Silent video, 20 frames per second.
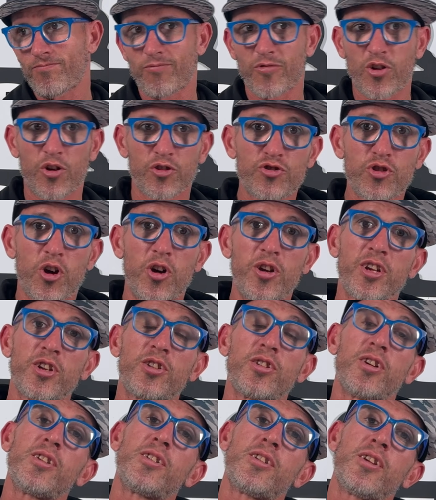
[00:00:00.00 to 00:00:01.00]
controlling
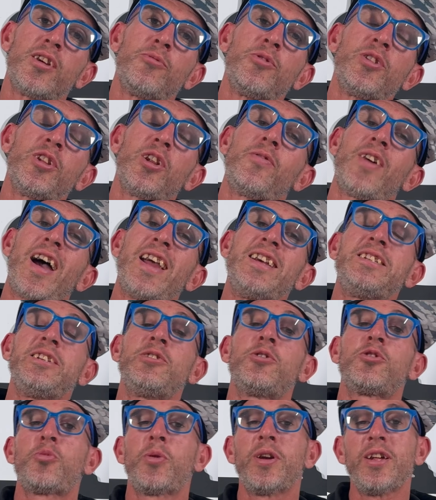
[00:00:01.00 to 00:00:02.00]
a reel of 18
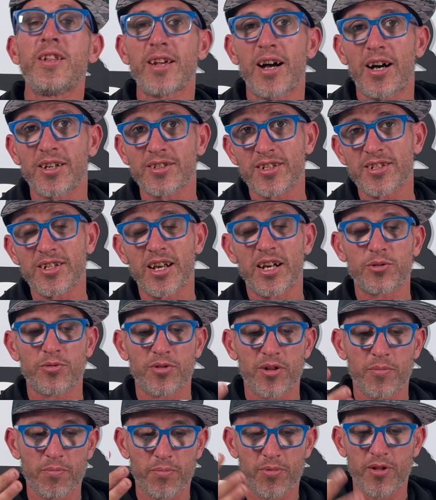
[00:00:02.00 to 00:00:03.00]
or 20,000 size
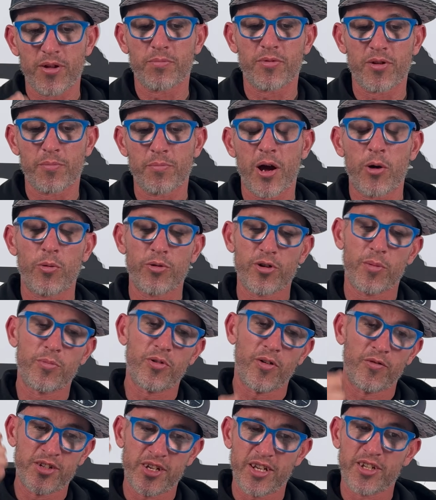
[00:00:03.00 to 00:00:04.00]
with the power knob.
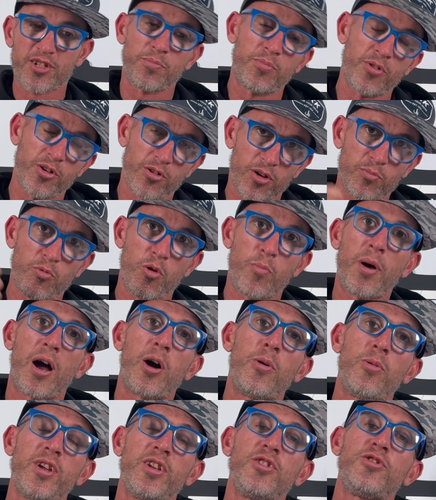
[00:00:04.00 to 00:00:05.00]
Obviously, let's put a lot more
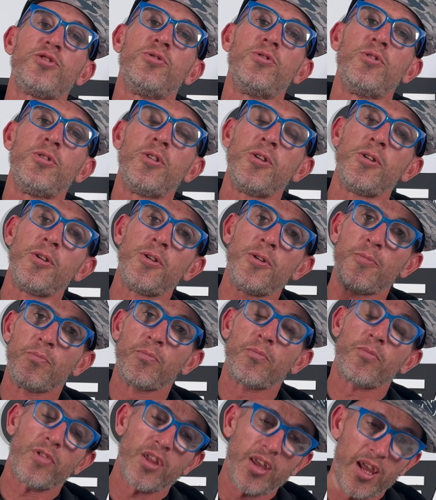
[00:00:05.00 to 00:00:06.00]
power into
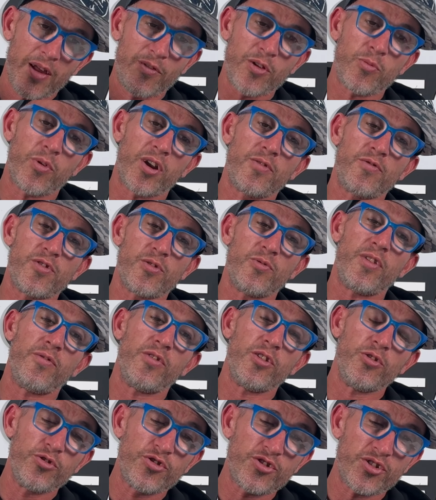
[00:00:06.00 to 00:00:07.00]
every one of your
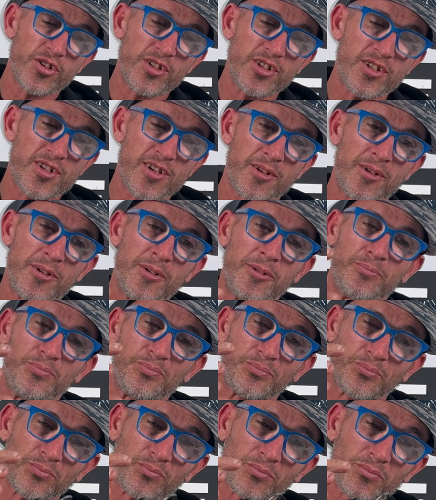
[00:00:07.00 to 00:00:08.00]
revolutions.
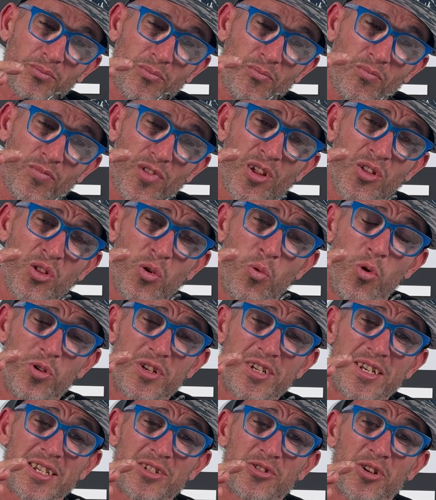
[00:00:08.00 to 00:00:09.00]
The
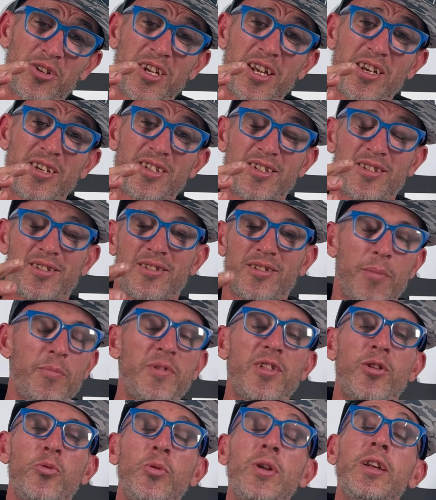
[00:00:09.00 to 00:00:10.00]
water does not get, I mean,
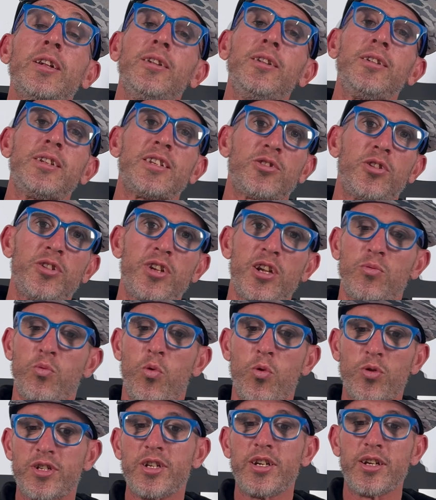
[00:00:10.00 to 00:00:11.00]
the reel does not get
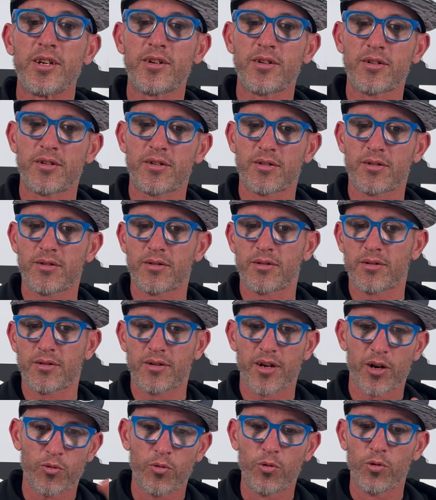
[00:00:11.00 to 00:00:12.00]
water in
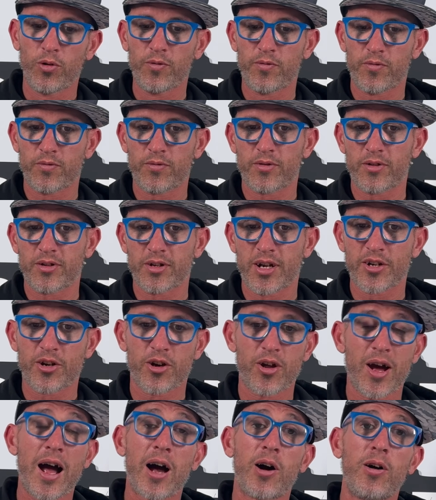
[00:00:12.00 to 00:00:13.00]
at all. I don't
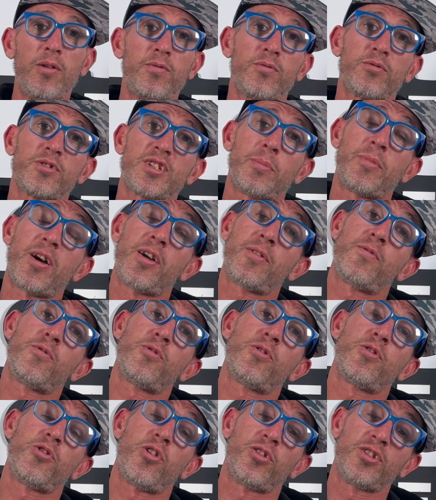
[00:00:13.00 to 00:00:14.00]
know how, somehow
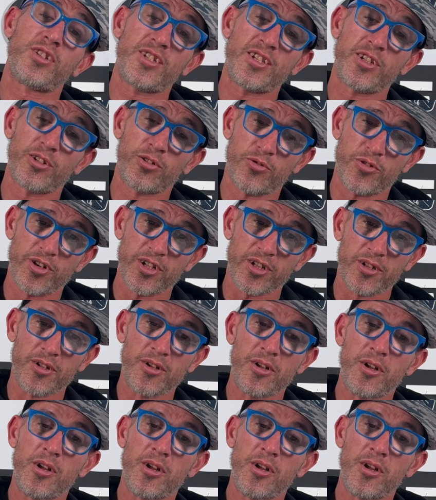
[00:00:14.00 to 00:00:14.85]
for a non-sealed reel.